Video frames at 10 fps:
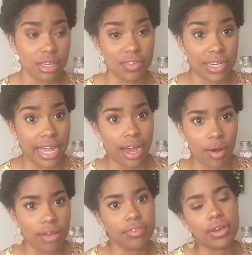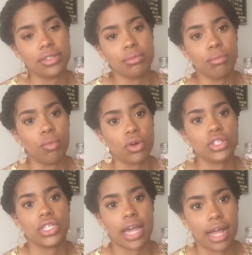Even now, I found it more
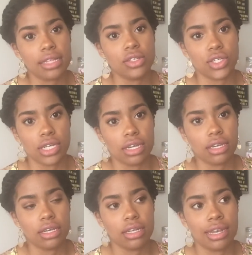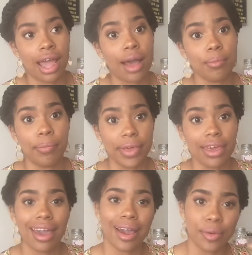challenging not
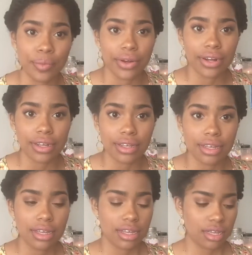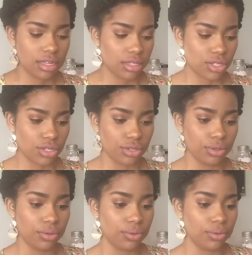being at work
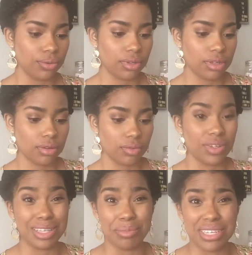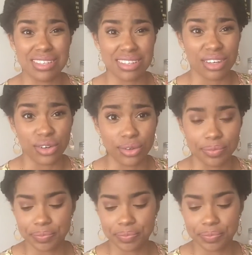to really be still.